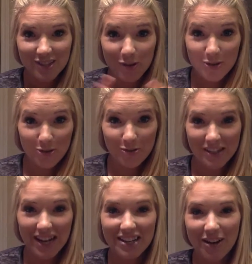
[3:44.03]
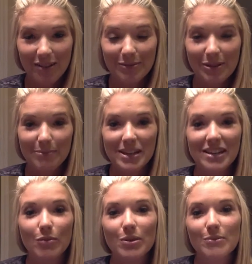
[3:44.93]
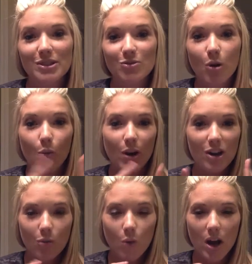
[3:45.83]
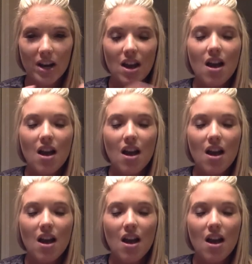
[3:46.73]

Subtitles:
So you signing on with me, we would do a one-on-one